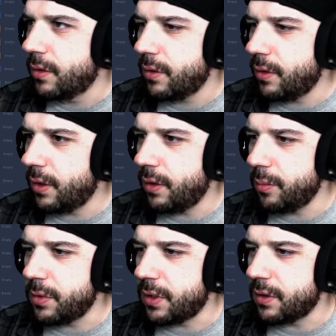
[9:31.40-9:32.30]
All right, let
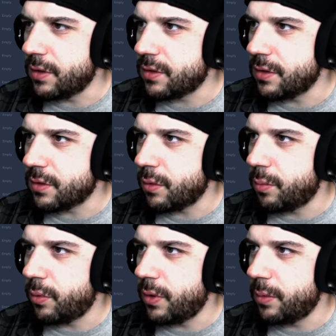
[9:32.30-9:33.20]
me get this Discord
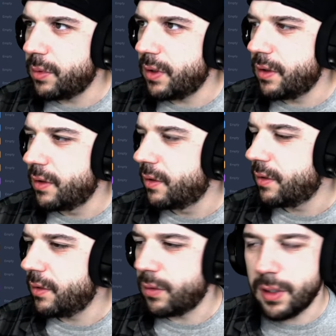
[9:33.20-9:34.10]
pulled up here.
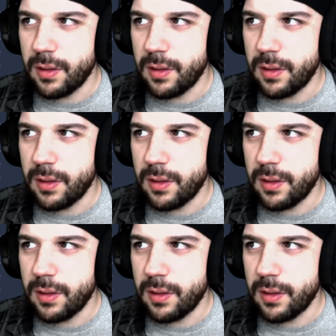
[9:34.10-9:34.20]
Okay.